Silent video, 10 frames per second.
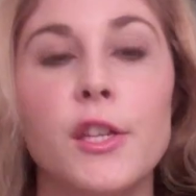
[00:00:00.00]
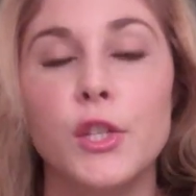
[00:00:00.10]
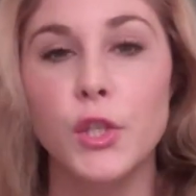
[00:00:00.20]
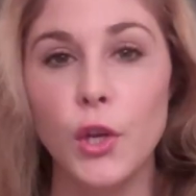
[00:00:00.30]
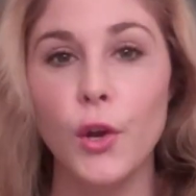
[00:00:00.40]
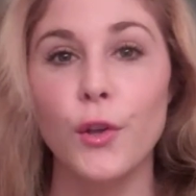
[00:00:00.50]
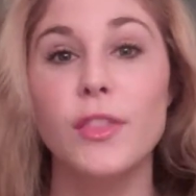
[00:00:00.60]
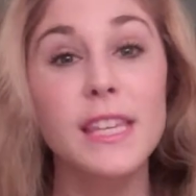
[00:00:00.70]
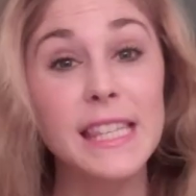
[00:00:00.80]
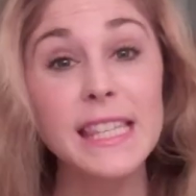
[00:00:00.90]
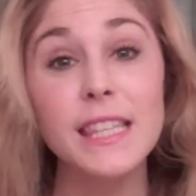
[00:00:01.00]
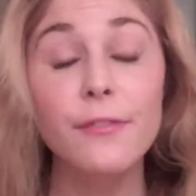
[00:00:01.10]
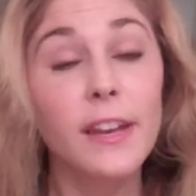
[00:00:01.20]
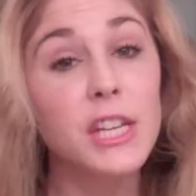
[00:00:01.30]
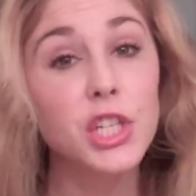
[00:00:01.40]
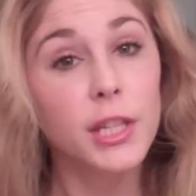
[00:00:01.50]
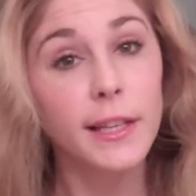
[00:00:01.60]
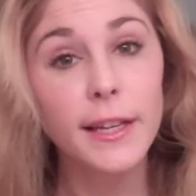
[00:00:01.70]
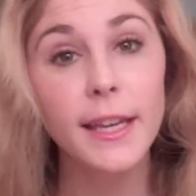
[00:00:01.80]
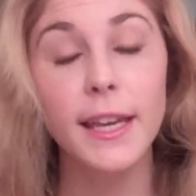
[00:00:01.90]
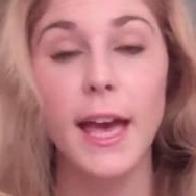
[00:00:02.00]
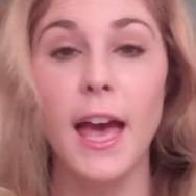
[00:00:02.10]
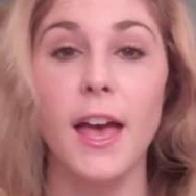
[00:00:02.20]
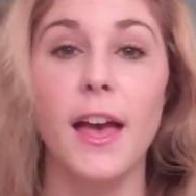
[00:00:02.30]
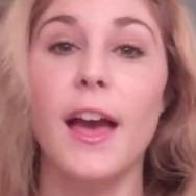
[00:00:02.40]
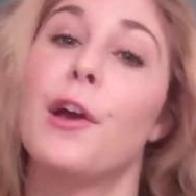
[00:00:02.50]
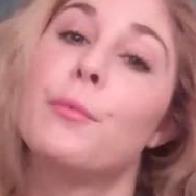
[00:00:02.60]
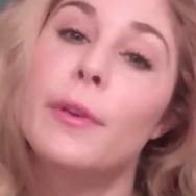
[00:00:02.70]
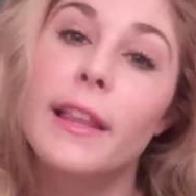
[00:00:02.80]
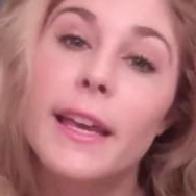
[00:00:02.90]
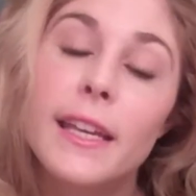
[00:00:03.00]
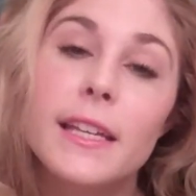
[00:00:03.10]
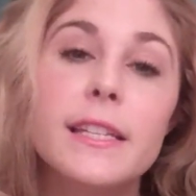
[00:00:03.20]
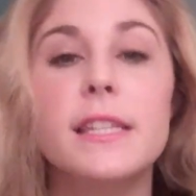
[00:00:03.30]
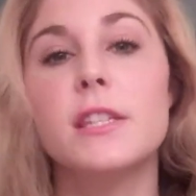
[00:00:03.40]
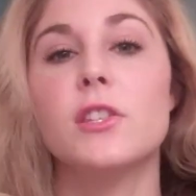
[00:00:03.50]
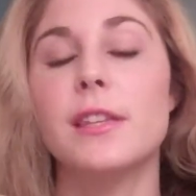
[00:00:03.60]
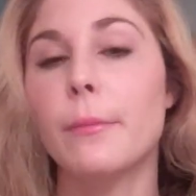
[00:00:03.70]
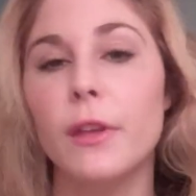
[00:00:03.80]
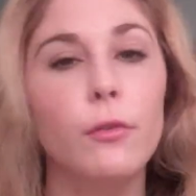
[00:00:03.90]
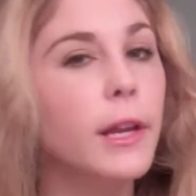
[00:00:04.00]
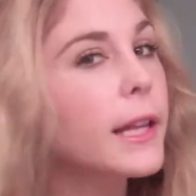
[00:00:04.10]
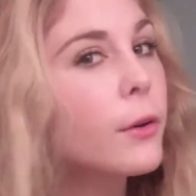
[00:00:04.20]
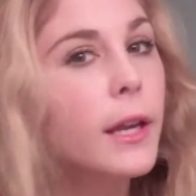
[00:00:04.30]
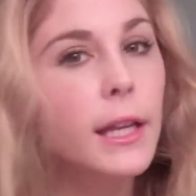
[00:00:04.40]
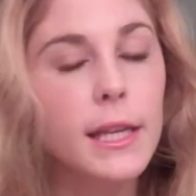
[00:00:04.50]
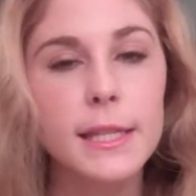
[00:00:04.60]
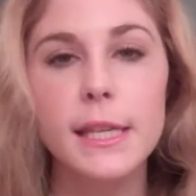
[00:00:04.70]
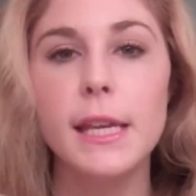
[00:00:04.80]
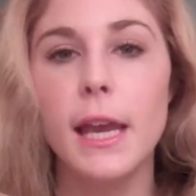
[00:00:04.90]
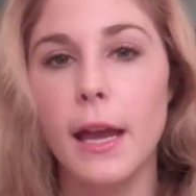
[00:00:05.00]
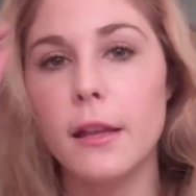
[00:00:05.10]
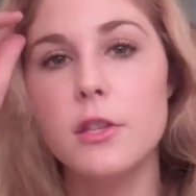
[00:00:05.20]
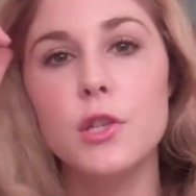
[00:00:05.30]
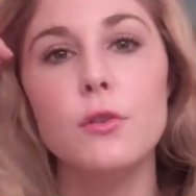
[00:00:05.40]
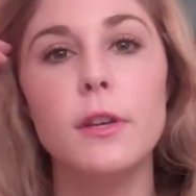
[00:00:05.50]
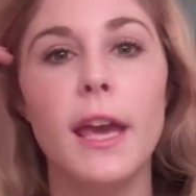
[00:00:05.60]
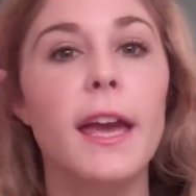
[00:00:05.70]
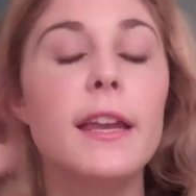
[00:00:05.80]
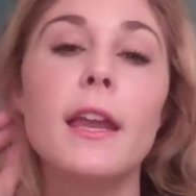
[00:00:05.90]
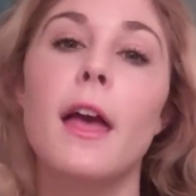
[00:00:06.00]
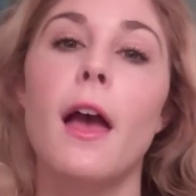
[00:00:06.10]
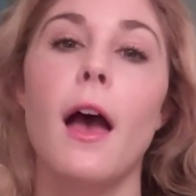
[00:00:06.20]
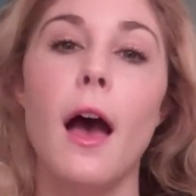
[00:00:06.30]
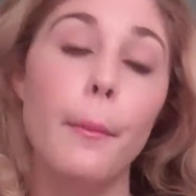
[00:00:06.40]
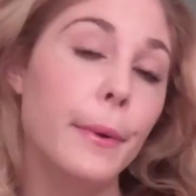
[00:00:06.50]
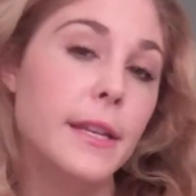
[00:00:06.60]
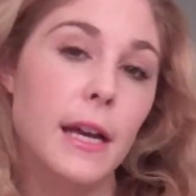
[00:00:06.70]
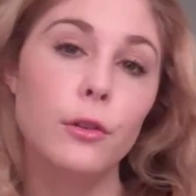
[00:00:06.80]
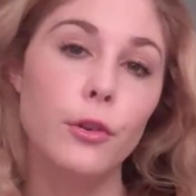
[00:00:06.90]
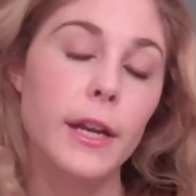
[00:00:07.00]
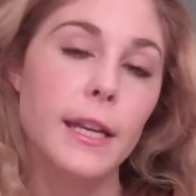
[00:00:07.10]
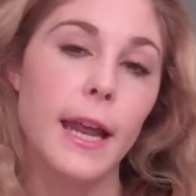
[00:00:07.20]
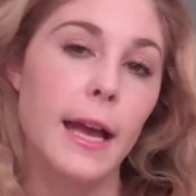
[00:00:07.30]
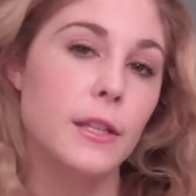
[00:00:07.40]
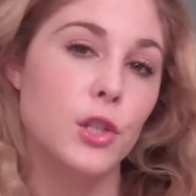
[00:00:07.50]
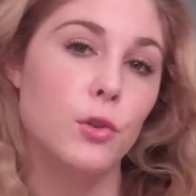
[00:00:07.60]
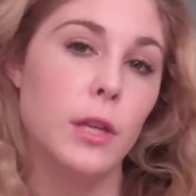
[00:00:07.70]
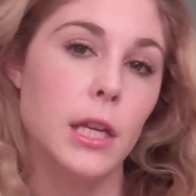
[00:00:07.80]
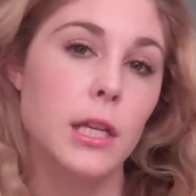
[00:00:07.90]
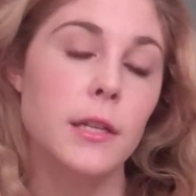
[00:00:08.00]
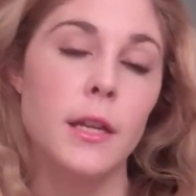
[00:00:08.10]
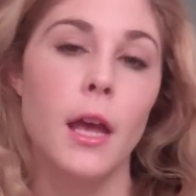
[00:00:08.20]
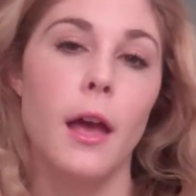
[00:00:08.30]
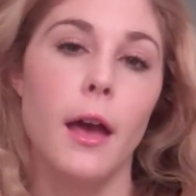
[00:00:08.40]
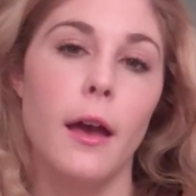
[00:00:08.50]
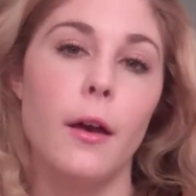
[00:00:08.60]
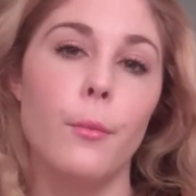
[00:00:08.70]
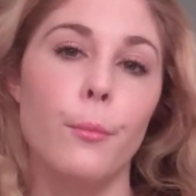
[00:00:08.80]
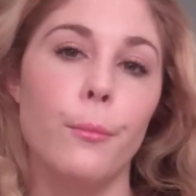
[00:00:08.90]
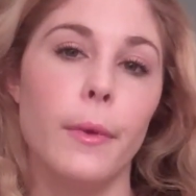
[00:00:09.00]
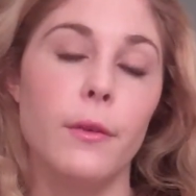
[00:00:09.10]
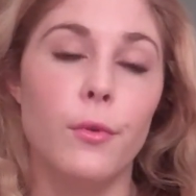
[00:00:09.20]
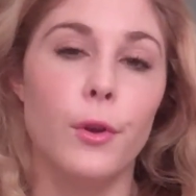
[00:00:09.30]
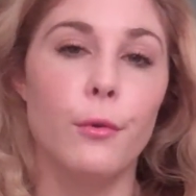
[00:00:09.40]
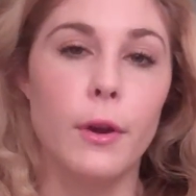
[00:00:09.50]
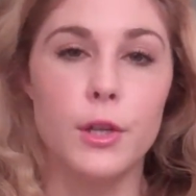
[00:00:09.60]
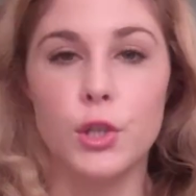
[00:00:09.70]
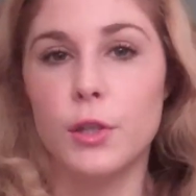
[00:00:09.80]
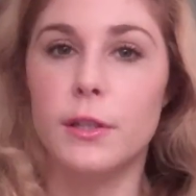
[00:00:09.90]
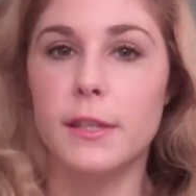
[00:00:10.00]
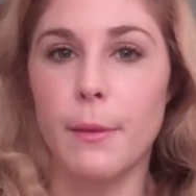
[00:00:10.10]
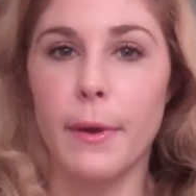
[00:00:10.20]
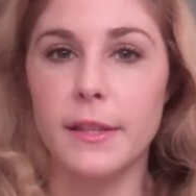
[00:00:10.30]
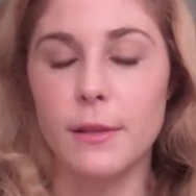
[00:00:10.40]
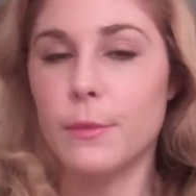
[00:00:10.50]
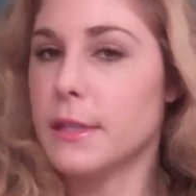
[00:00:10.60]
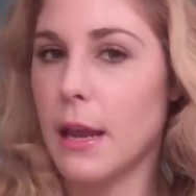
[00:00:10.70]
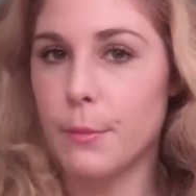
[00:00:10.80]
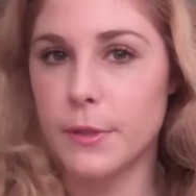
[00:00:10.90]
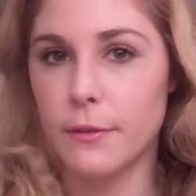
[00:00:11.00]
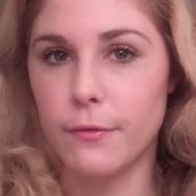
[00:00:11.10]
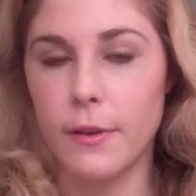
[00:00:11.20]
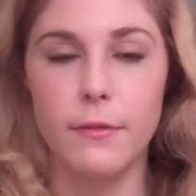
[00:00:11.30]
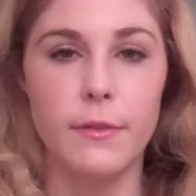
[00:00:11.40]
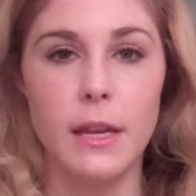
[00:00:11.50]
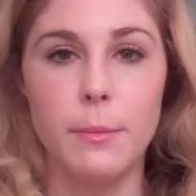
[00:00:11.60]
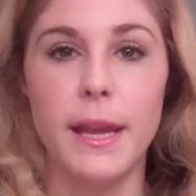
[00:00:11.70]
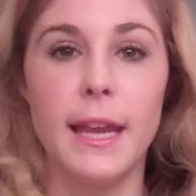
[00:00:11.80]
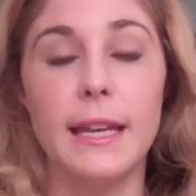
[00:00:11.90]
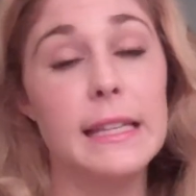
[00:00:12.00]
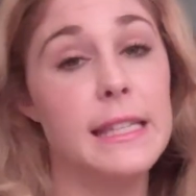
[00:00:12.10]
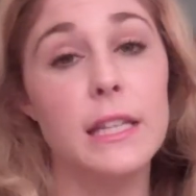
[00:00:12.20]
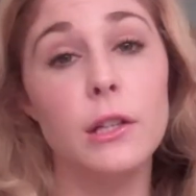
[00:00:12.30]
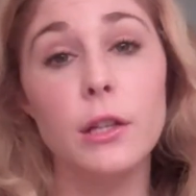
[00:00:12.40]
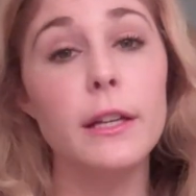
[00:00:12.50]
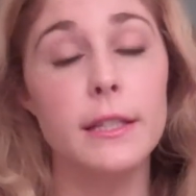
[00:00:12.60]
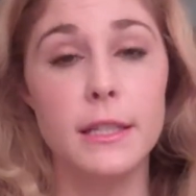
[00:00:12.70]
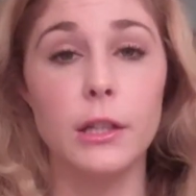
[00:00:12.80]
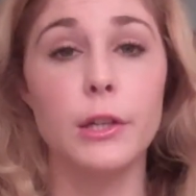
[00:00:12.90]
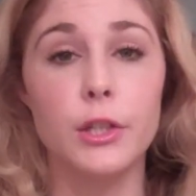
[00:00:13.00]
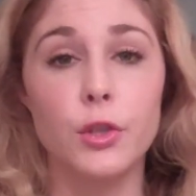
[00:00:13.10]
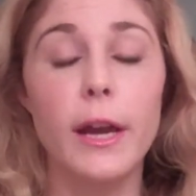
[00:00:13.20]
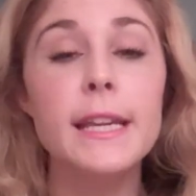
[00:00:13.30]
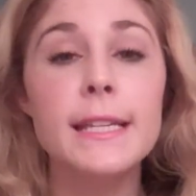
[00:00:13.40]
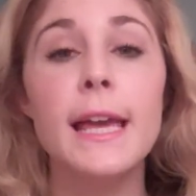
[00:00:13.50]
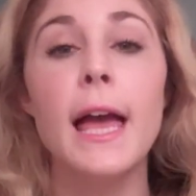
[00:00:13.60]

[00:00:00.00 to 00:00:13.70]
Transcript: So this is the finished look. I hope you like it. It's just something really quick and easy, and you can up and downgrade it as you need. if you're in a rush, skip out some steps if need be, and it still looks great.